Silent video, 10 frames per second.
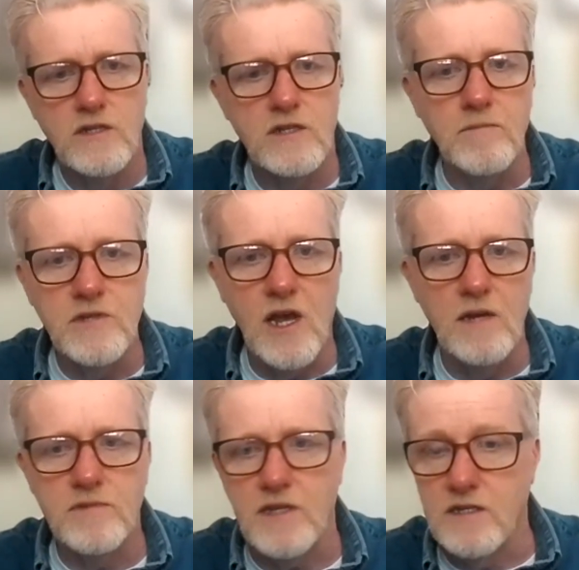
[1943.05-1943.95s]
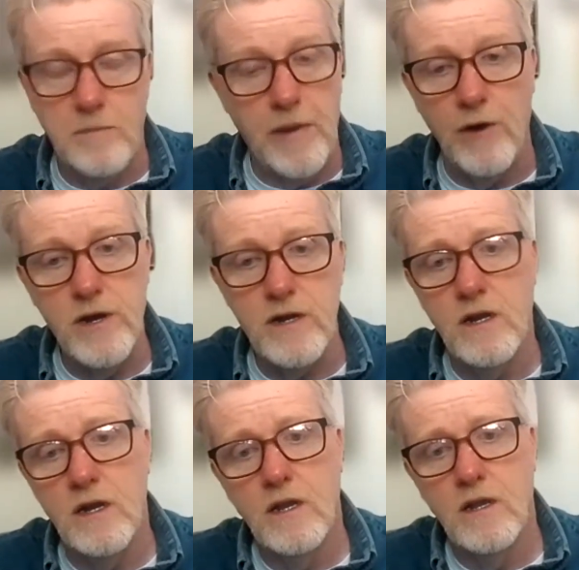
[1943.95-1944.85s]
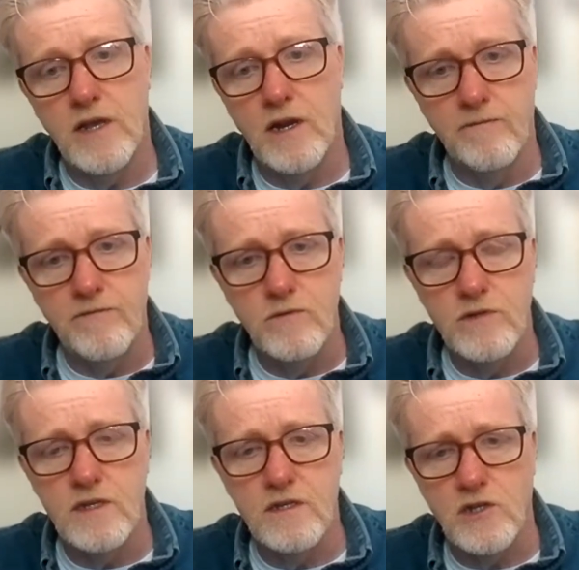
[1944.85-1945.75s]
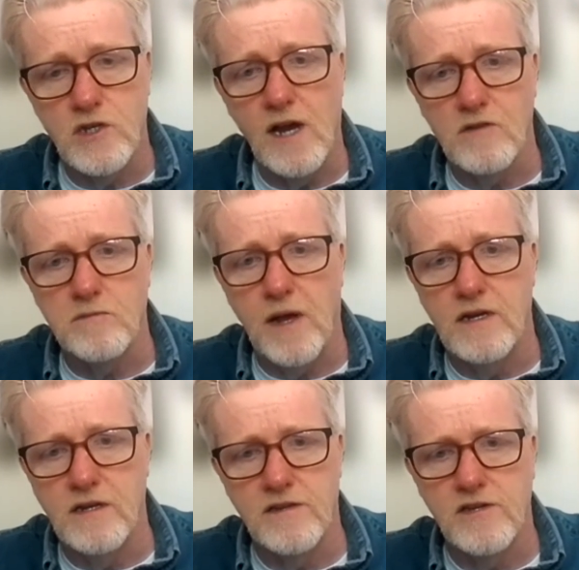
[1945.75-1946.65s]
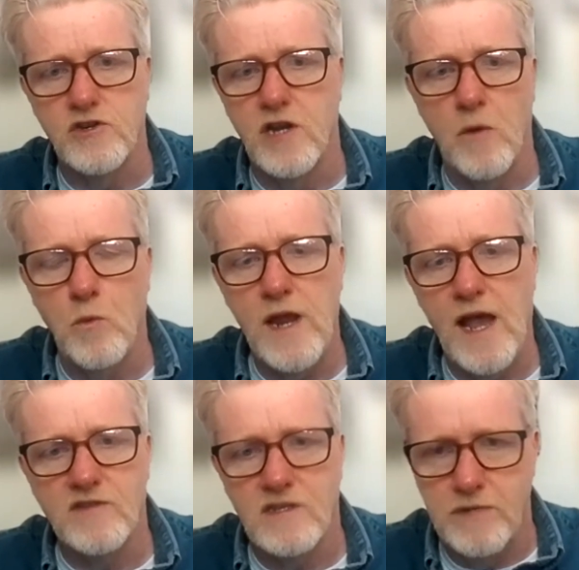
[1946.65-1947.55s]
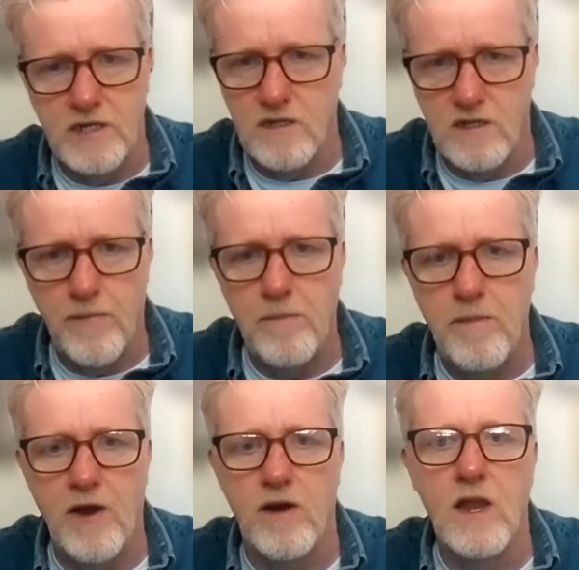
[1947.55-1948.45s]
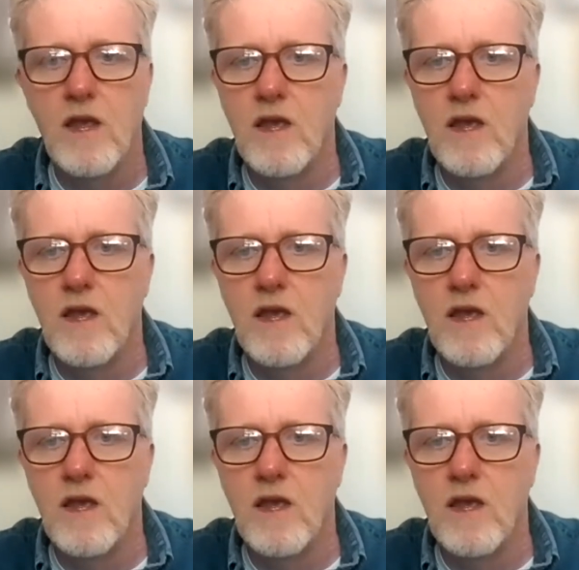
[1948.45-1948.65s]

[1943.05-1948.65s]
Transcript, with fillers: Sometimes it's a parent that influences a child's buying decision, and we have to speak to the parent.